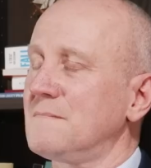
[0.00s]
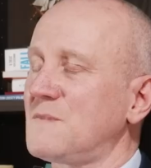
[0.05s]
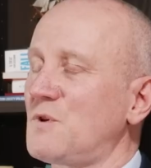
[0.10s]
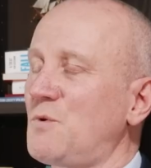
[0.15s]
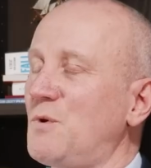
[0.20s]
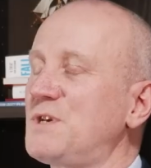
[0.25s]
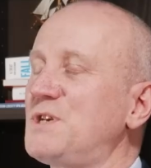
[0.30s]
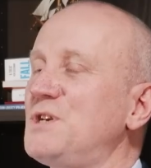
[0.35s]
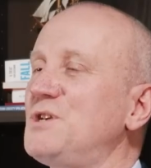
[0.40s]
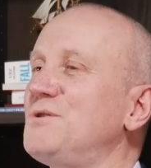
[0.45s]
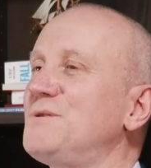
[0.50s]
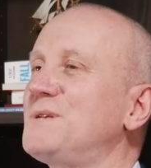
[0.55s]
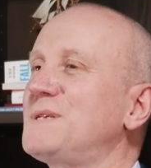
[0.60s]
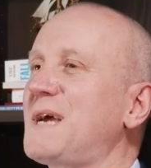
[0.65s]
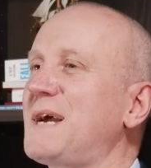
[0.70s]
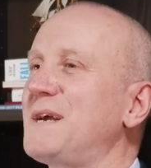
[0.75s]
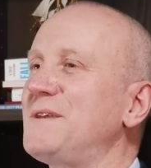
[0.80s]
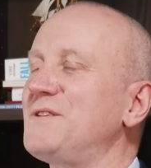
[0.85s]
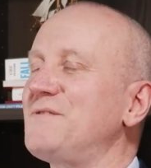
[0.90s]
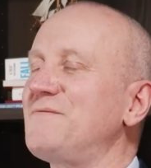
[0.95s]
What did you
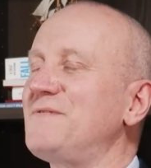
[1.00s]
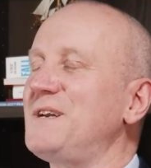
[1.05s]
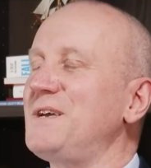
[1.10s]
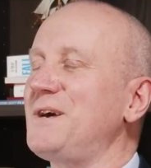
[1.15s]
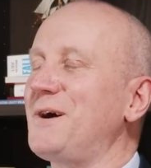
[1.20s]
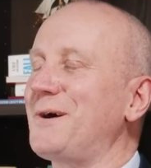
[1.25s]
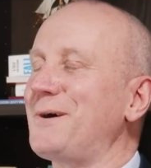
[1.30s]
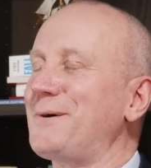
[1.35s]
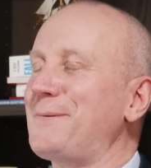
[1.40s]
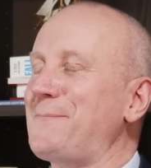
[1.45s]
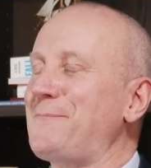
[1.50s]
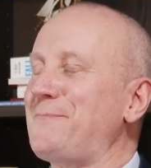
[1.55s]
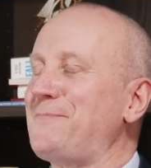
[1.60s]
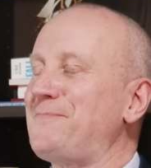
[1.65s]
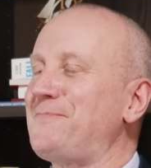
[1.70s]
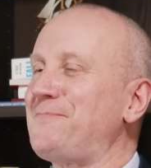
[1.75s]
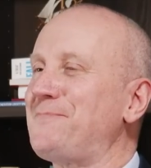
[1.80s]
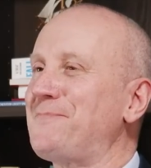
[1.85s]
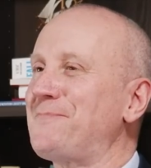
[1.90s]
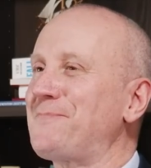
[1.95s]
say in the video?
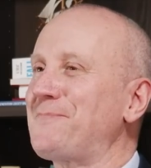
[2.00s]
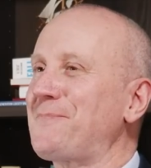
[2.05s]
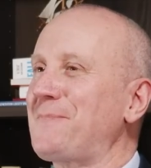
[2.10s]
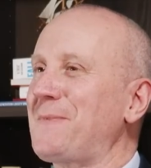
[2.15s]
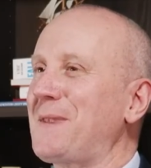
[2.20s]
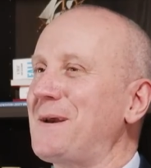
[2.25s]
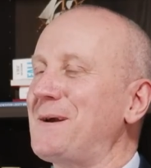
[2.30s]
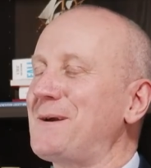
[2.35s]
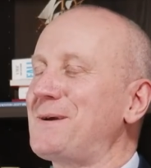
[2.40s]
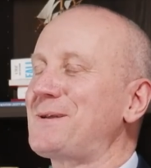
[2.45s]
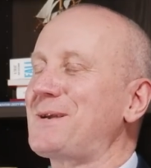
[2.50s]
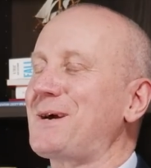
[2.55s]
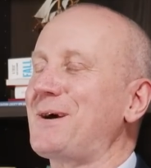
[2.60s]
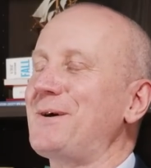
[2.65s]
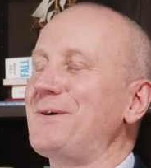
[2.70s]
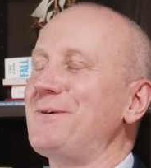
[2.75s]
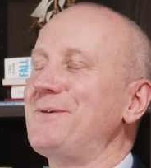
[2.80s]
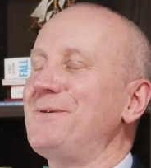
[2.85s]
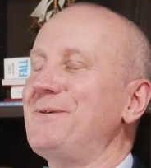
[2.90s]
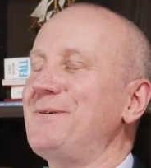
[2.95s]

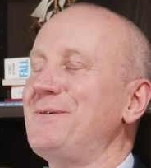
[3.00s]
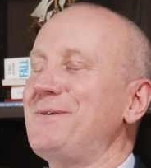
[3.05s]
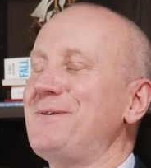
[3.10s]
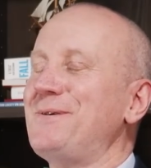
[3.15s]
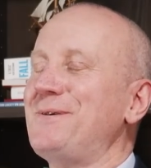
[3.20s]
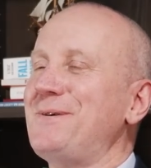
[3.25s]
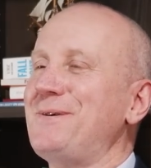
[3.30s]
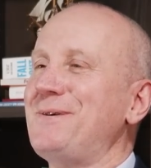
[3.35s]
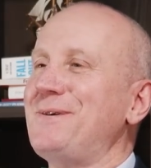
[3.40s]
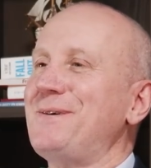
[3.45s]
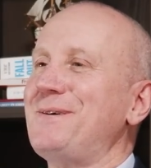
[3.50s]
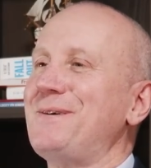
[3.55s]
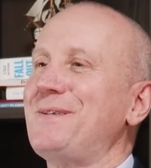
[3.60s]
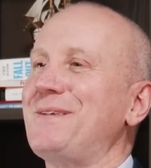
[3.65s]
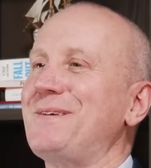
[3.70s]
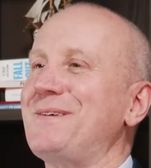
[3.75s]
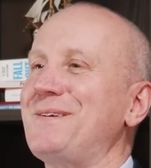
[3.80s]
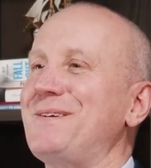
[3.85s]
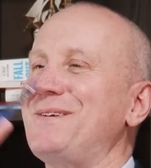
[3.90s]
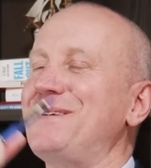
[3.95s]
So
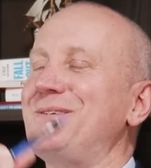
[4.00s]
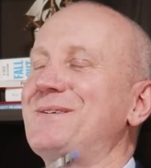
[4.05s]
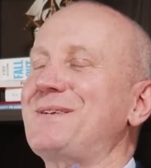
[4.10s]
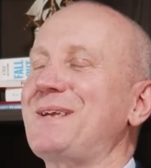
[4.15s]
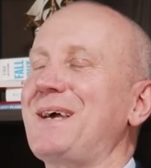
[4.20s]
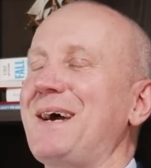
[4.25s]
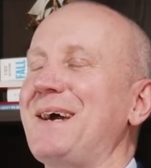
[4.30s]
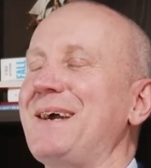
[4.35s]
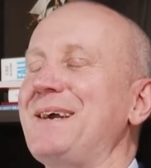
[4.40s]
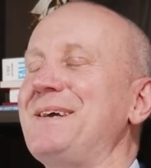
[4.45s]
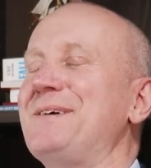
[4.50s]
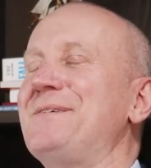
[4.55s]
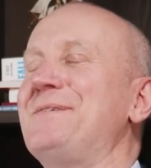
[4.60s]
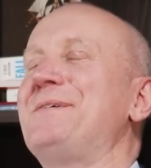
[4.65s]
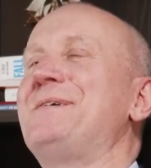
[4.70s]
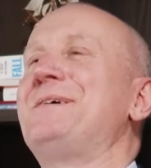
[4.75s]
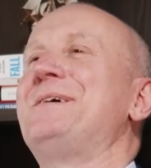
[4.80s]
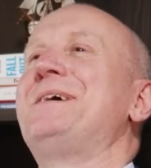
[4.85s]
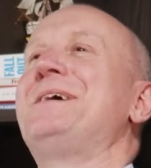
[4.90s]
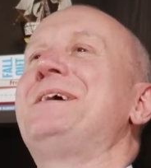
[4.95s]
you say,
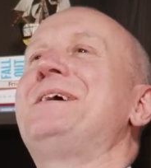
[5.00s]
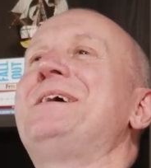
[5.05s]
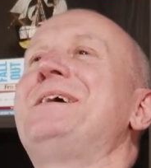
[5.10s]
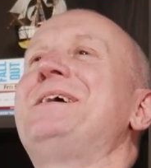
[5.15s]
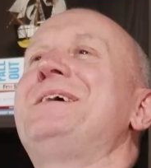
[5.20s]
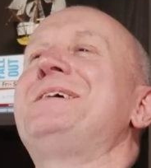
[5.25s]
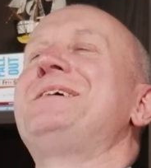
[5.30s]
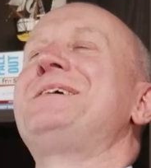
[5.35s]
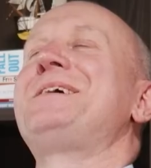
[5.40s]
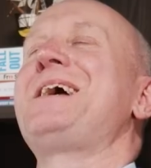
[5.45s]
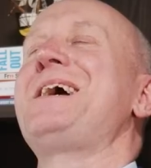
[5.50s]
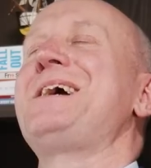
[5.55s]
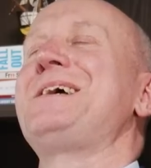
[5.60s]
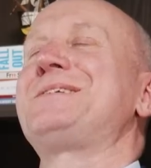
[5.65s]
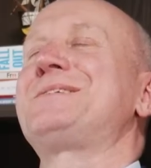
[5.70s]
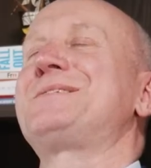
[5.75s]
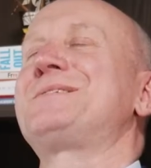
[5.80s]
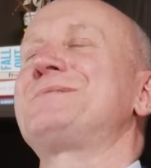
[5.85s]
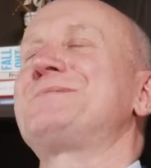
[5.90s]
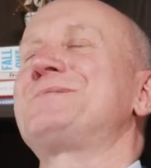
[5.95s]

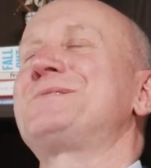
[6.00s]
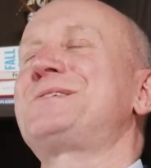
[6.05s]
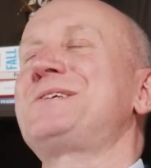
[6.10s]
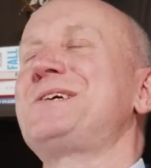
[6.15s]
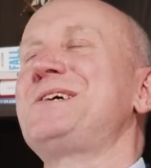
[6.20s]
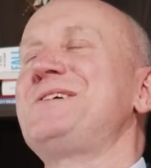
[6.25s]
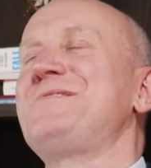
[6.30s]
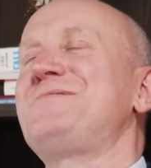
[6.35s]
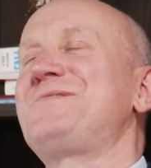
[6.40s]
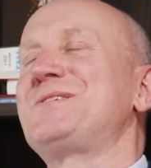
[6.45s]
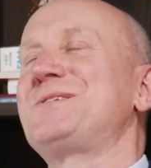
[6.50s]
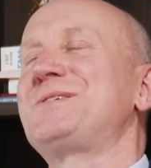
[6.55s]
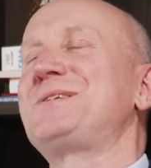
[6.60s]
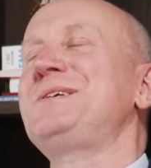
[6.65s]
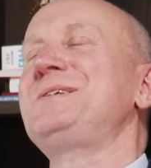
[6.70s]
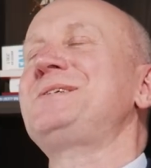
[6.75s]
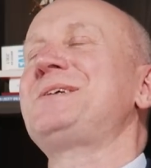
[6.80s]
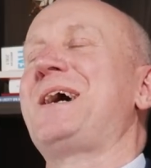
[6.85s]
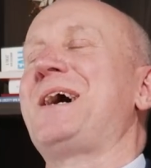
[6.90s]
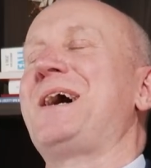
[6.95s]
yes, Steve,
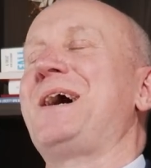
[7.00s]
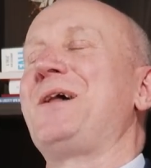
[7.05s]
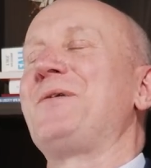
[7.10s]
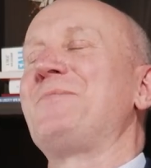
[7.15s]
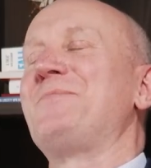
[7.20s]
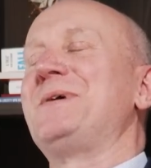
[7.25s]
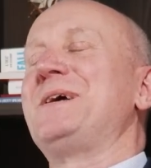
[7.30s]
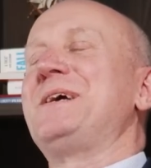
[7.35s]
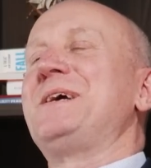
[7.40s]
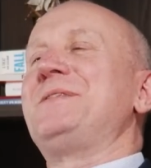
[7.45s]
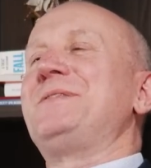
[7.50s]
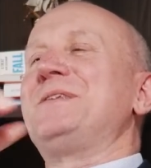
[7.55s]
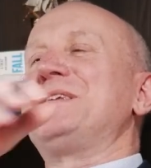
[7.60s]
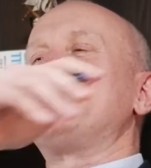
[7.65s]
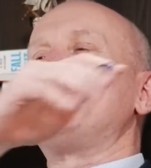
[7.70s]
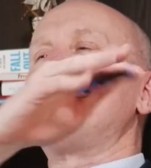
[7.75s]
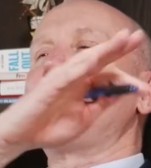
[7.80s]
Jacinta, I'll be in this